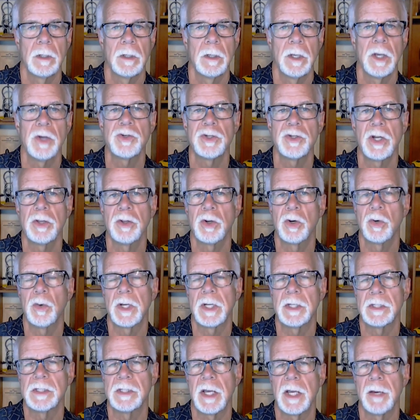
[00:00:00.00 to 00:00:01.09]
Here's another quick
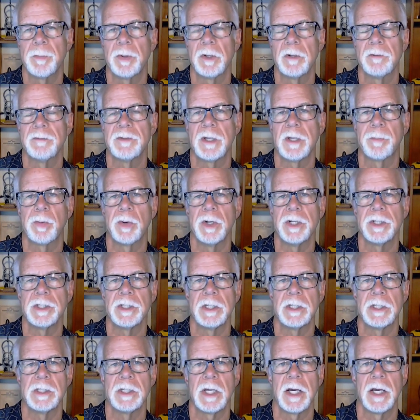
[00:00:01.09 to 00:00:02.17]
example of separation
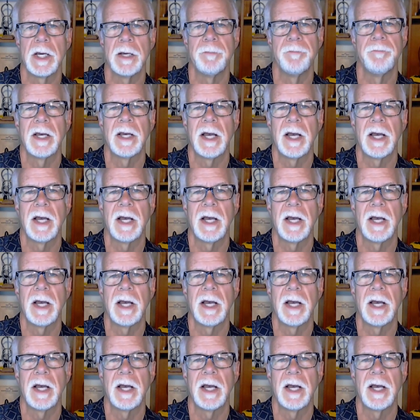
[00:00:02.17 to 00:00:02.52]
in time.